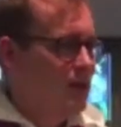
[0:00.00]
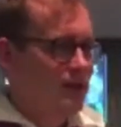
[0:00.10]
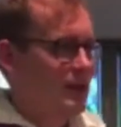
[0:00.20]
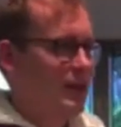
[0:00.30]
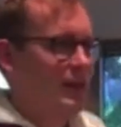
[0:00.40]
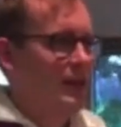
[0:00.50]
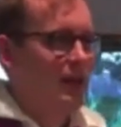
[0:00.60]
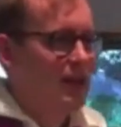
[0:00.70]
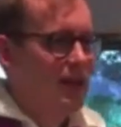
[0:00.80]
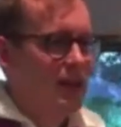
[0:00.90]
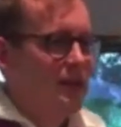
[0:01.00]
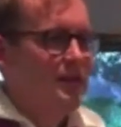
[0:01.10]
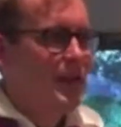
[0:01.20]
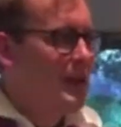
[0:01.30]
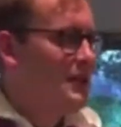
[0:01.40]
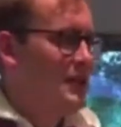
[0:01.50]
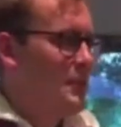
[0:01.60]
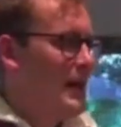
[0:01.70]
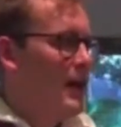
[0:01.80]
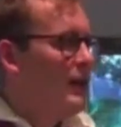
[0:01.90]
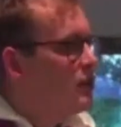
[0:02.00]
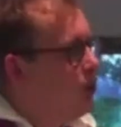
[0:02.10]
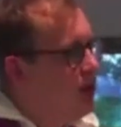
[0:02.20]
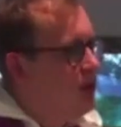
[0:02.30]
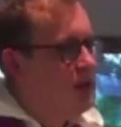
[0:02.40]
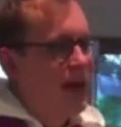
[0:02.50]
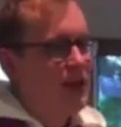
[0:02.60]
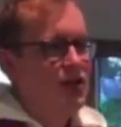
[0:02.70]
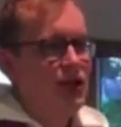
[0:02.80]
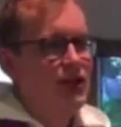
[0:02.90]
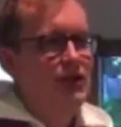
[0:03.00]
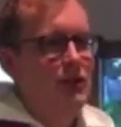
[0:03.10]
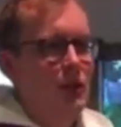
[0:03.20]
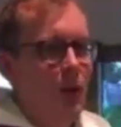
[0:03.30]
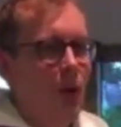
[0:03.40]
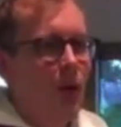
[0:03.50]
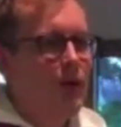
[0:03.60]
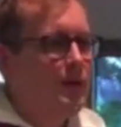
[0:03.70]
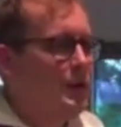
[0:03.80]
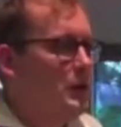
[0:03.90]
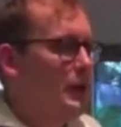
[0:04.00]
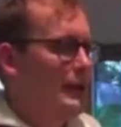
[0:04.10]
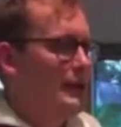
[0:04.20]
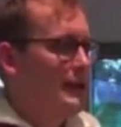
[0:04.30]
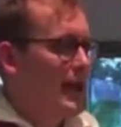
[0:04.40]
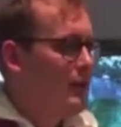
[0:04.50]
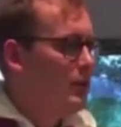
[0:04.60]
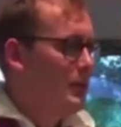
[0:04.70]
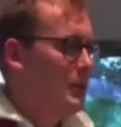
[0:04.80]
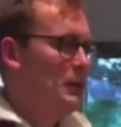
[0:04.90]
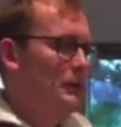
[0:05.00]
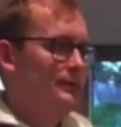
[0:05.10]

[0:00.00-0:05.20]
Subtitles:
those things about this world that are just awful and terrible.